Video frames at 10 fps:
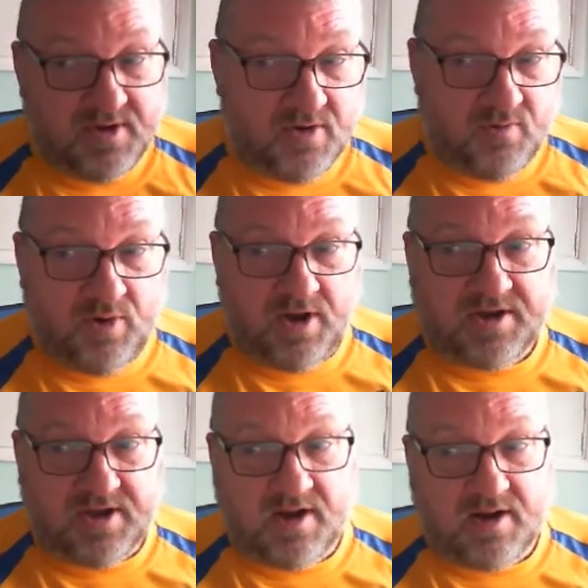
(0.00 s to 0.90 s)

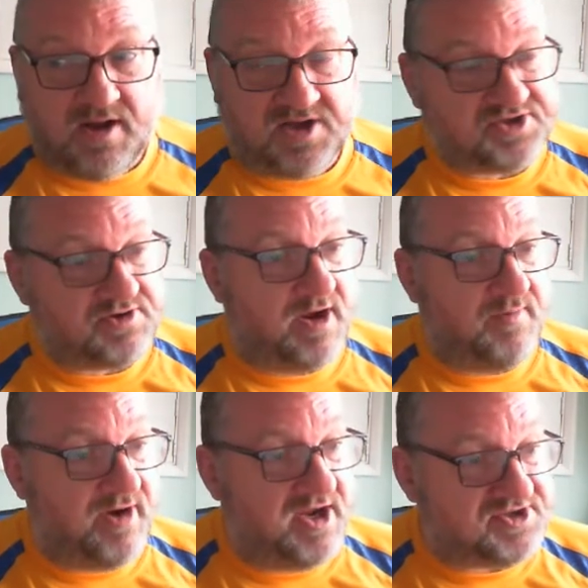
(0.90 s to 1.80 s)
working class
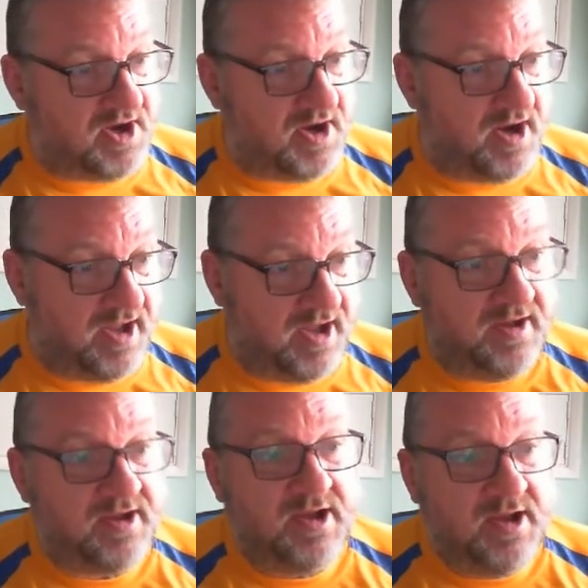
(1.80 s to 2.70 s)
crime rates are higher